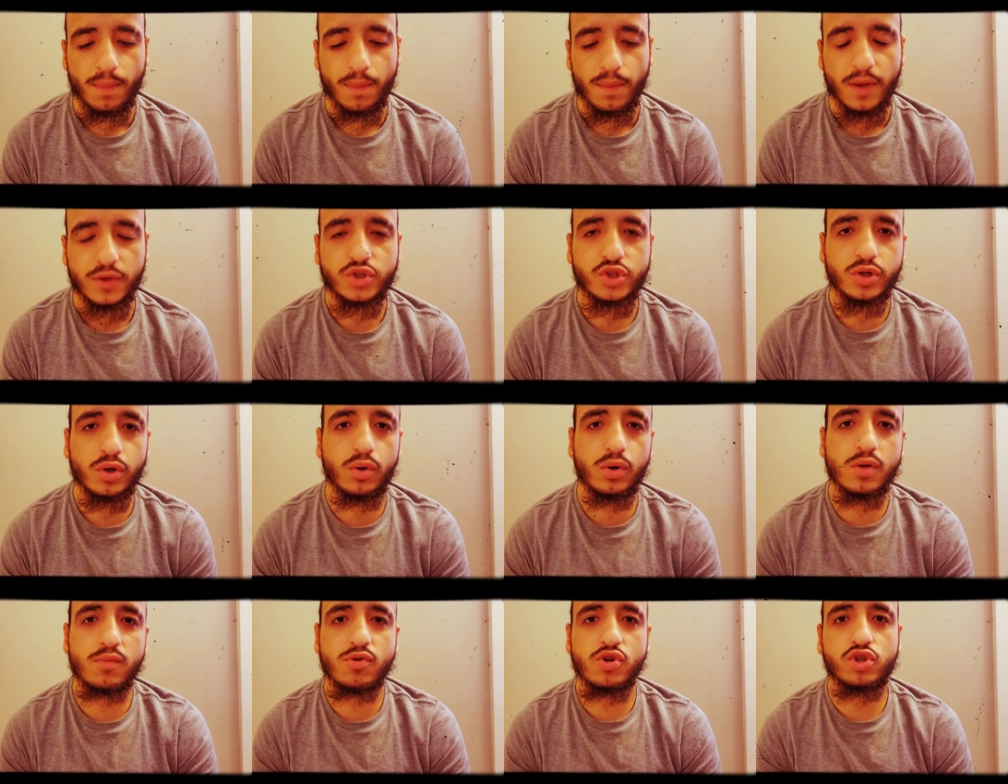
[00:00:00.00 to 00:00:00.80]
and
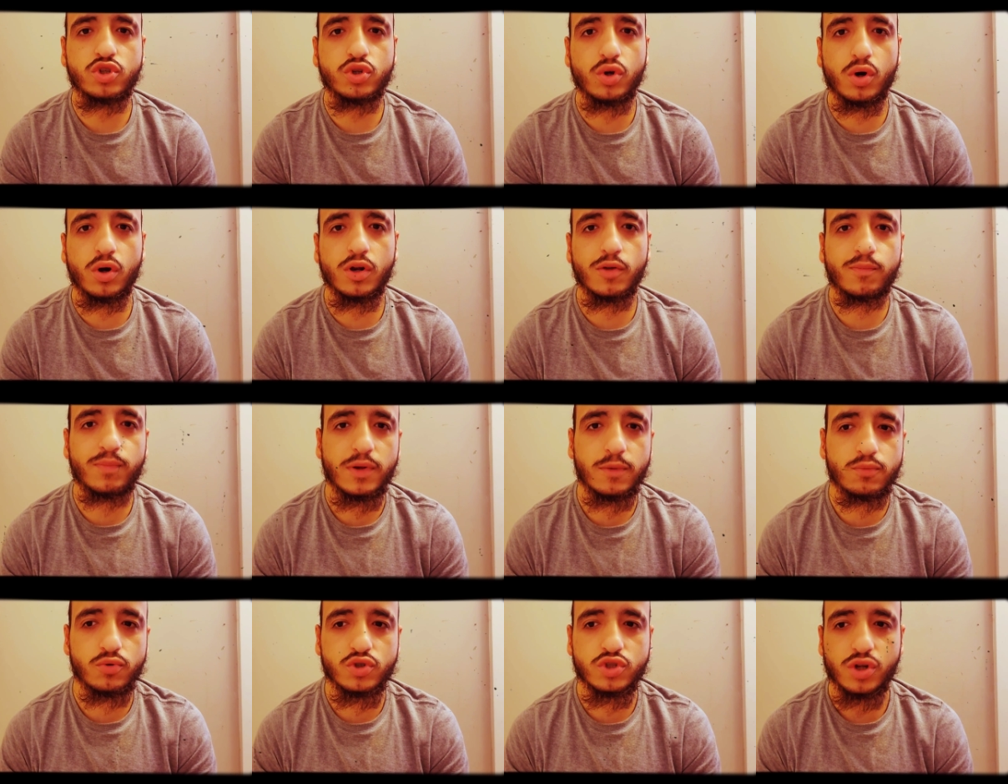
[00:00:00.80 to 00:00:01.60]
slowly but surely,
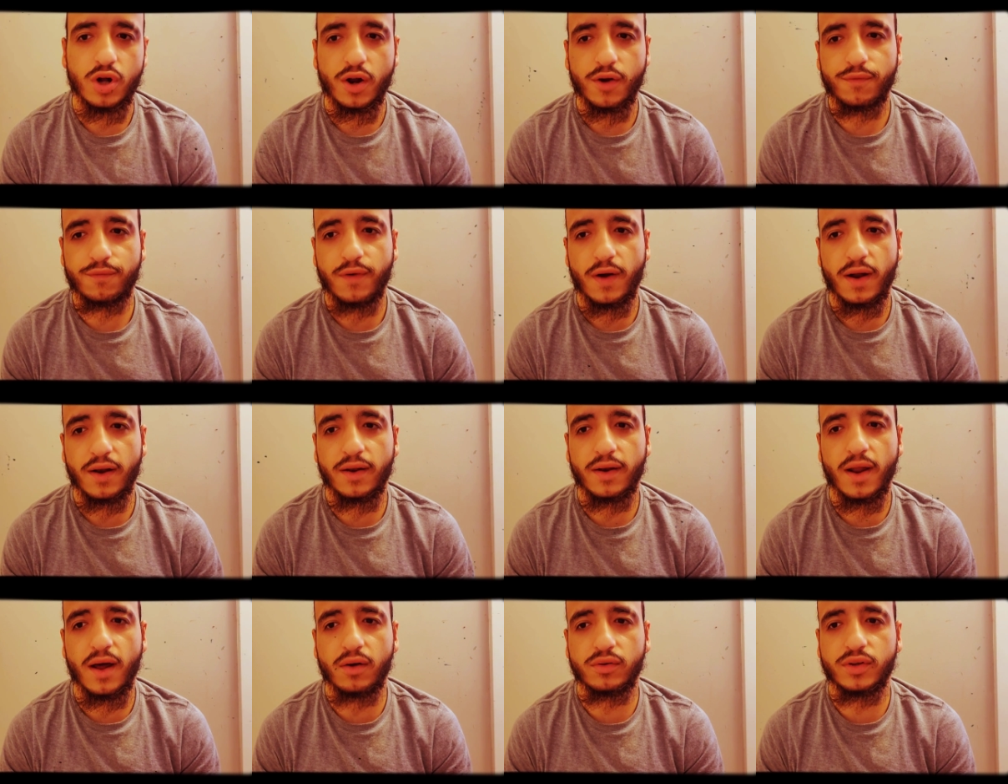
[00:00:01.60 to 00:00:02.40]
people started
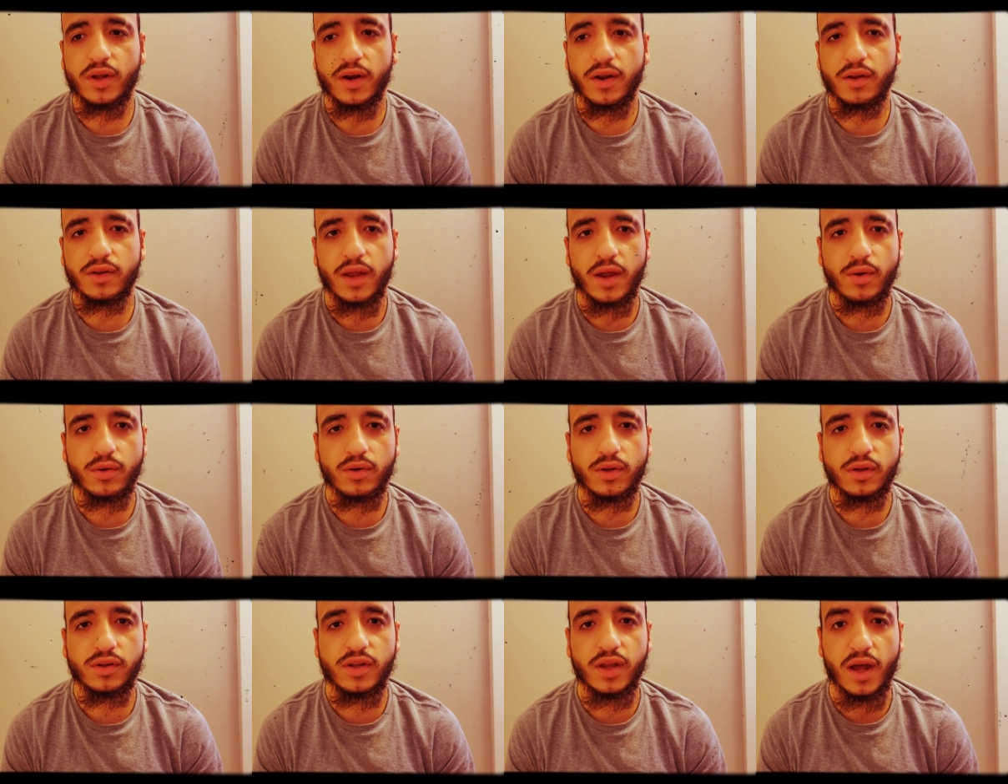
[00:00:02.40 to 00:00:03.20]
finding out that it, they,
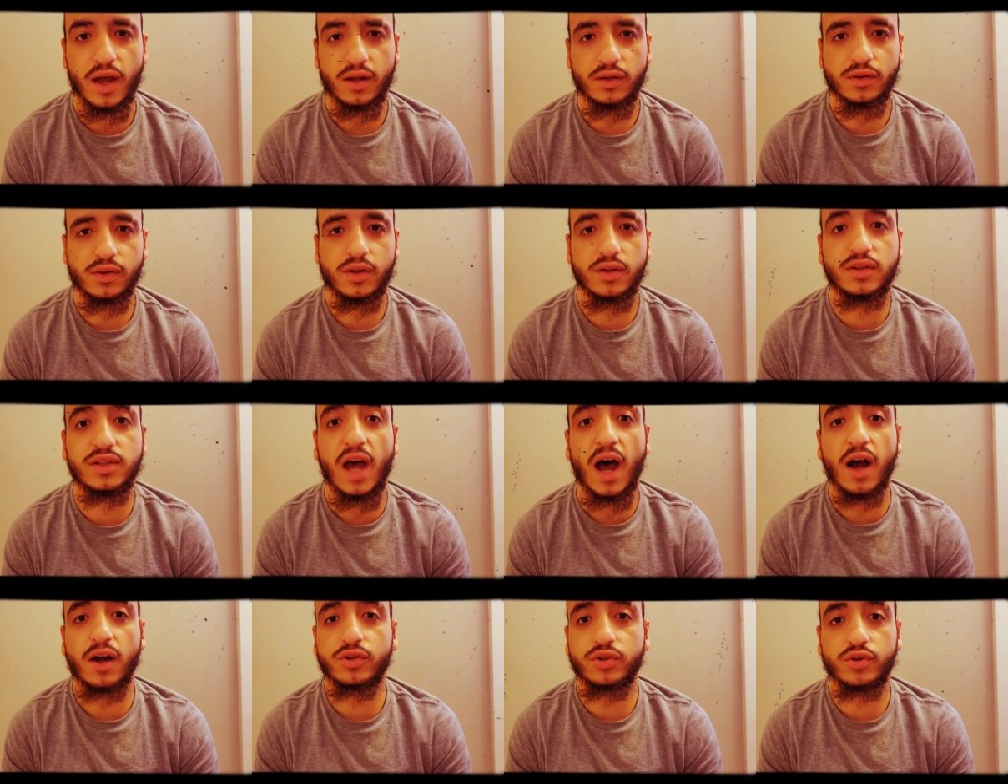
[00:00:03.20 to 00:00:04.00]
the the
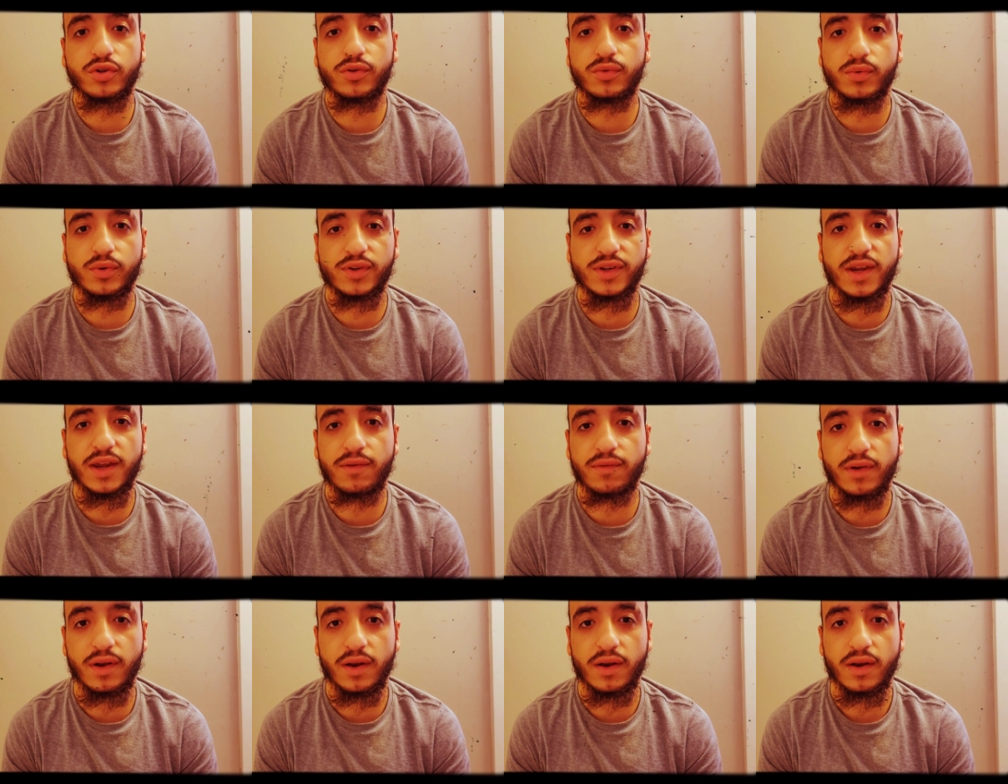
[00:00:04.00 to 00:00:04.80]
doctors was
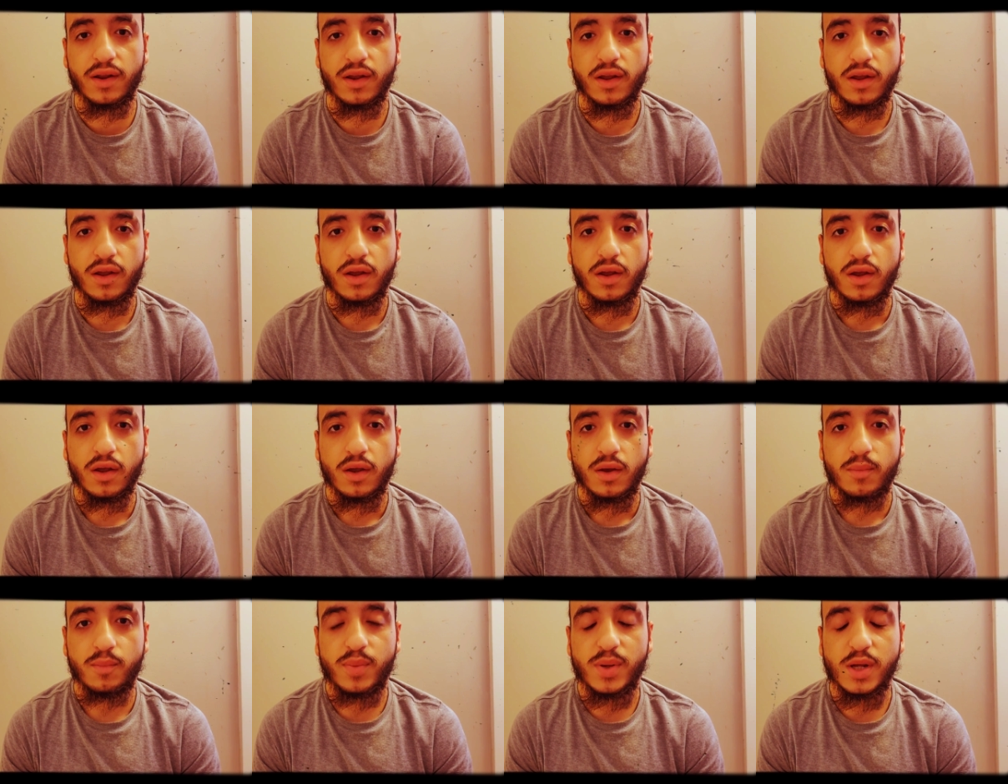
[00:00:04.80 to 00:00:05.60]
giving
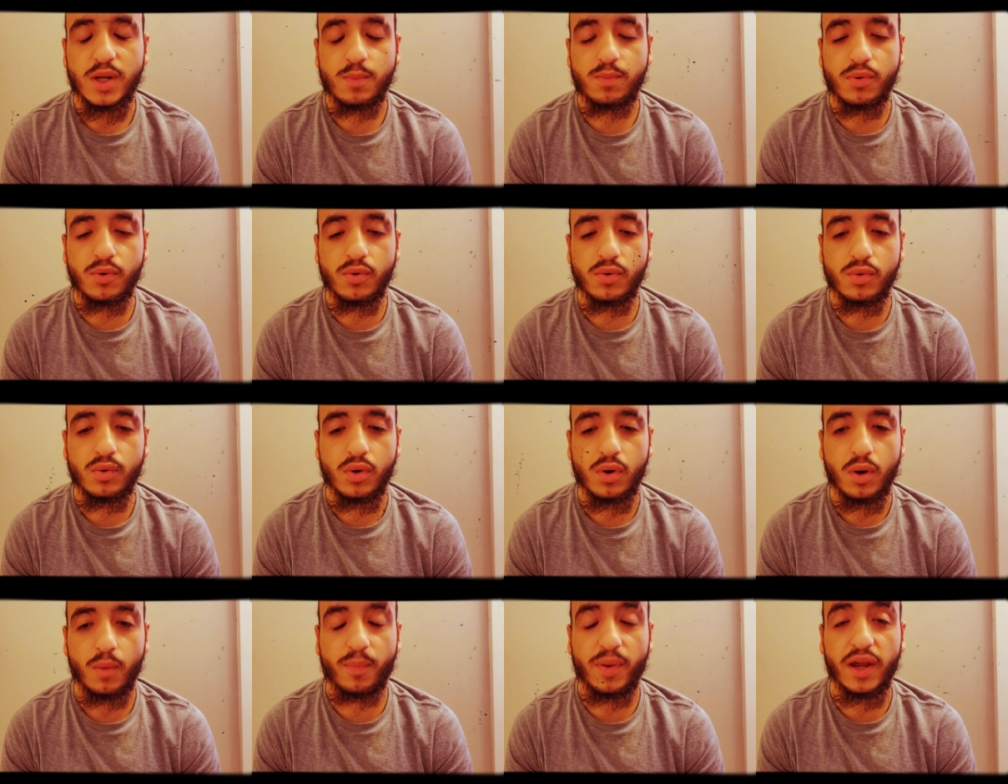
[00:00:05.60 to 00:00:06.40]
people,
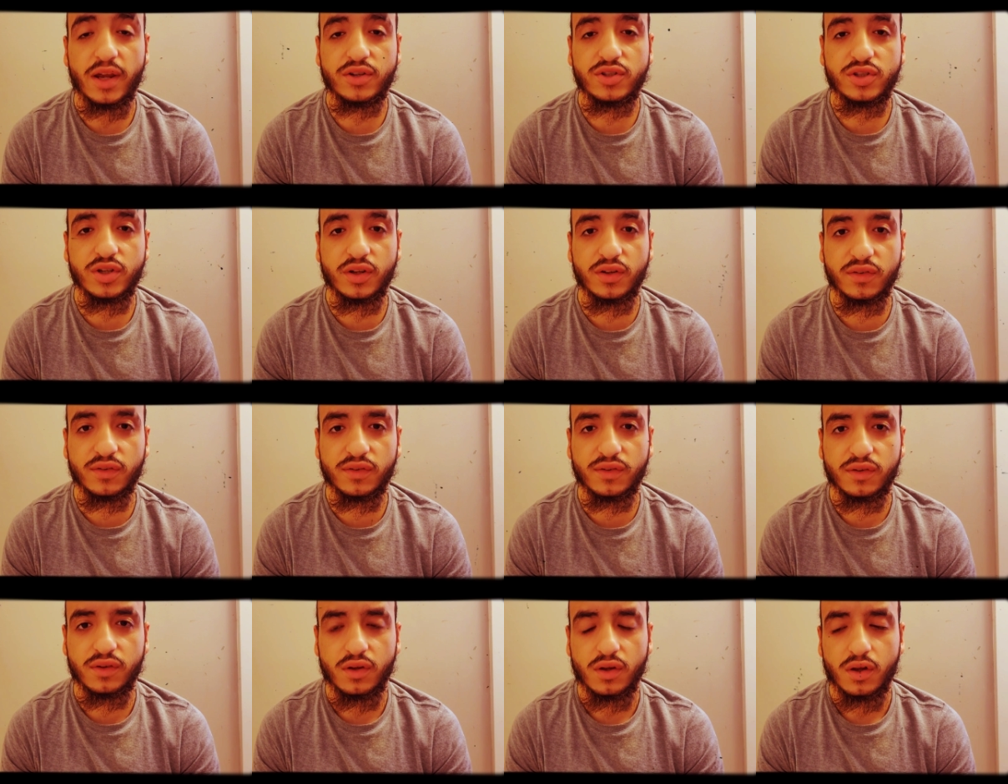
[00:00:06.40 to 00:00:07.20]
uh,
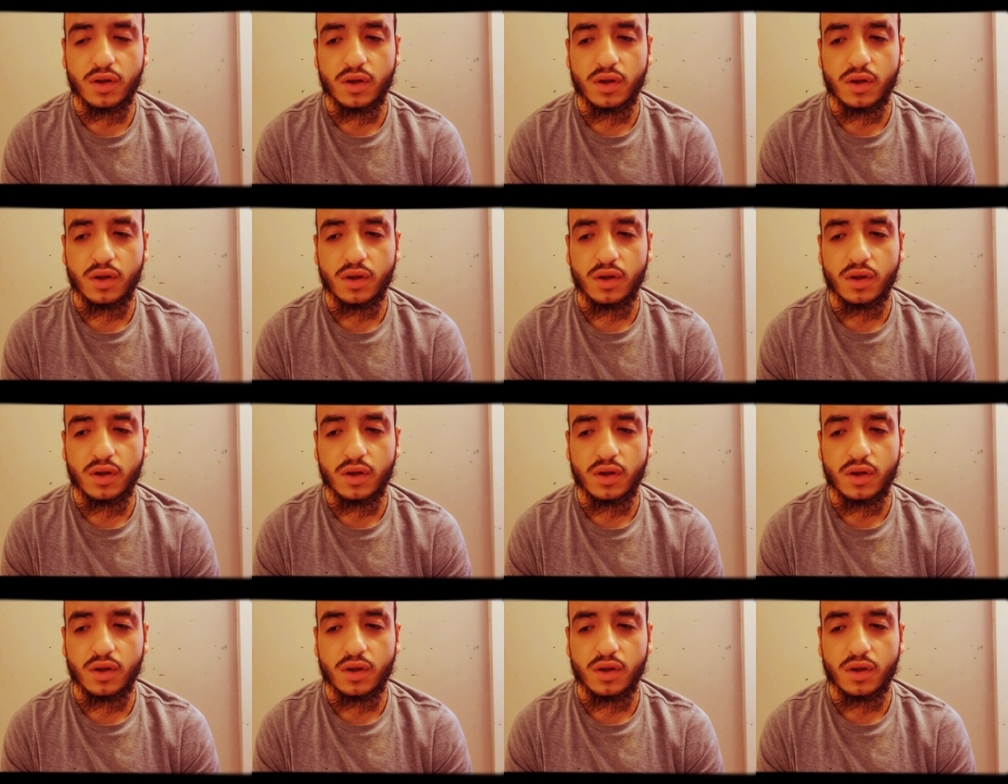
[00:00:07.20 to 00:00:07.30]
patients,